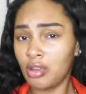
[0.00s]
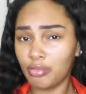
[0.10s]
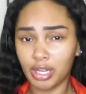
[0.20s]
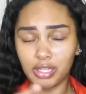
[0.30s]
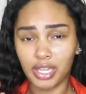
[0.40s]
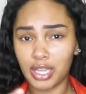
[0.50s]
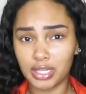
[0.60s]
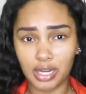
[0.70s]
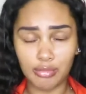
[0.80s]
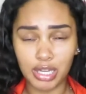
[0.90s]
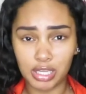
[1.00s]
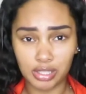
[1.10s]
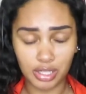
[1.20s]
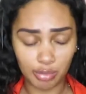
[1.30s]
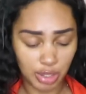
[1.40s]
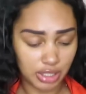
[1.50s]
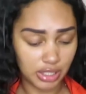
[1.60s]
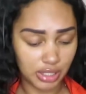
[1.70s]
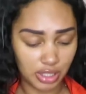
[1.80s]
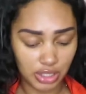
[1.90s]
But like I said, I'm going to insert a picture
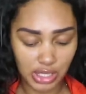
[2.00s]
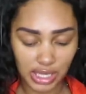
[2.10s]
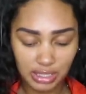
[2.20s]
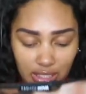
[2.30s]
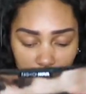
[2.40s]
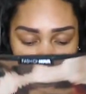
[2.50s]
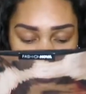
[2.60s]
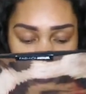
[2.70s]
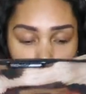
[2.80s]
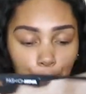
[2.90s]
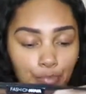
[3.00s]
so that you guys could see.